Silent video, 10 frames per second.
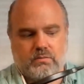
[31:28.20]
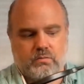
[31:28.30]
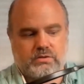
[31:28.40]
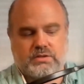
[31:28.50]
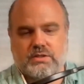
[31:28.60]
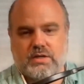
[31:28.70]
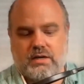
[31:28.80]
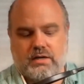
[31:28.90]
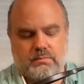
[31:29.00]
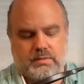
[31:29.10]
once it's
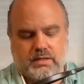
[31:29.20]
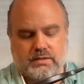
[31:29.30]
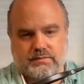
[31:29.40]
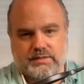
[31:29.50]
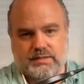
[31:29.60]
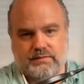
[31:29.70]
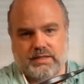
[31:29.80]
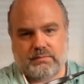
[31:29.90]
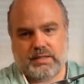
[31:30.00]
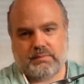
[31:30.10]
gone up because of a
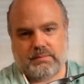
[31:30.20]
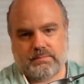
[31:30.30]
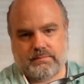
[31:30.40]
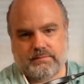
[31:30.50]
dividend payment.